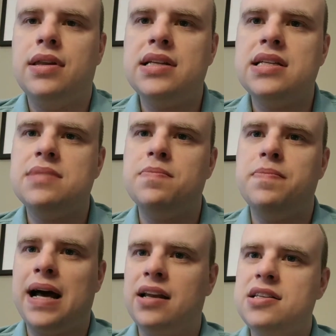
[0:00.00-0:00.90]
This is
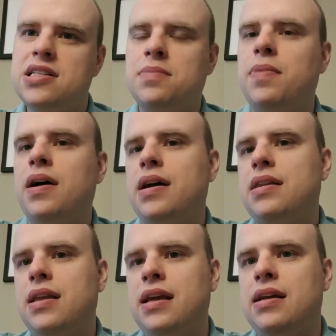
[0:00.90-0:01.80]
balanced
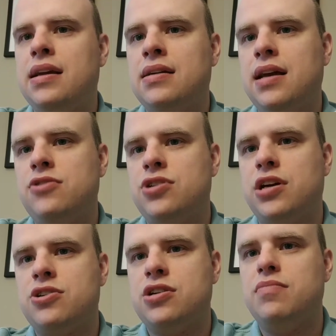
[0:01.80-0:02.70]
by the
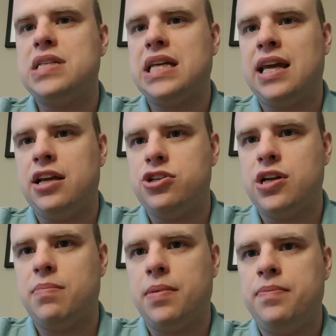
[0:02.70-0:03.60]
introduction of Mr.
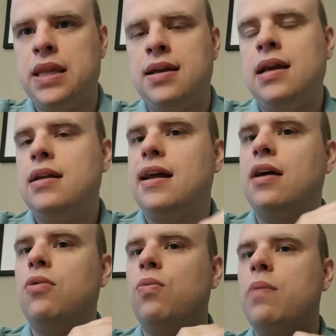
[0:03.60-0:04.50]
Kingship.
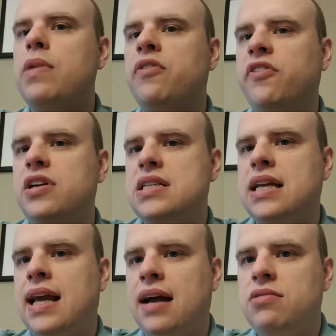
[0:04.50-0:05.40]
Now, when we
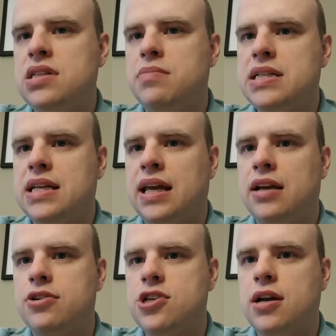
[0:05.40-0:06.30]
first encounter Mr.
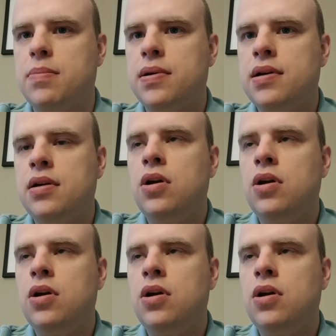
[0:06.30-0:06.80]
Kingship,